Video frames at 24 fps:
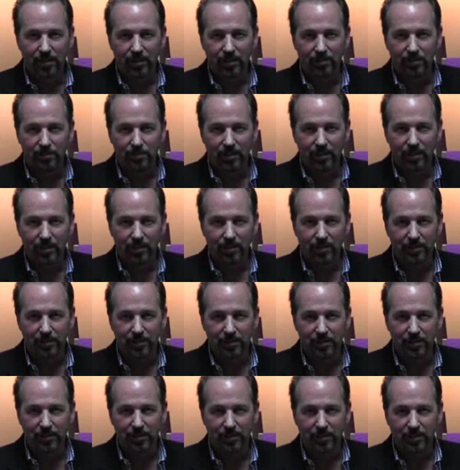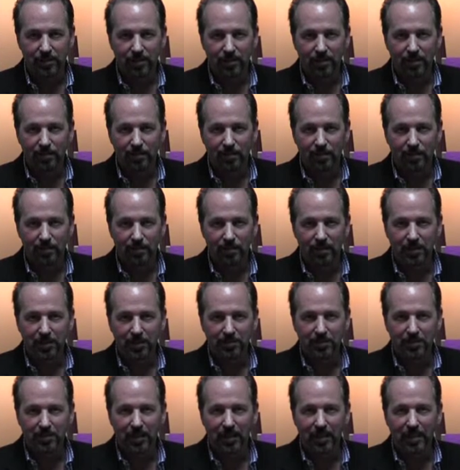It's milk. But the milk
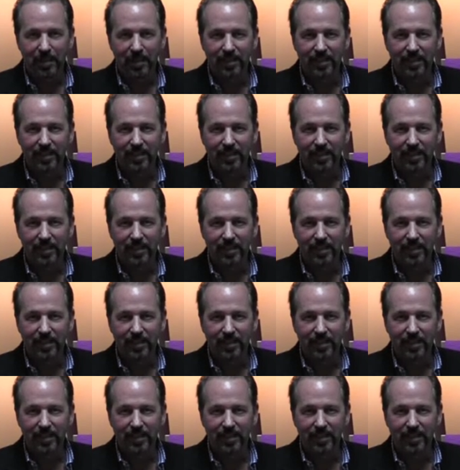is not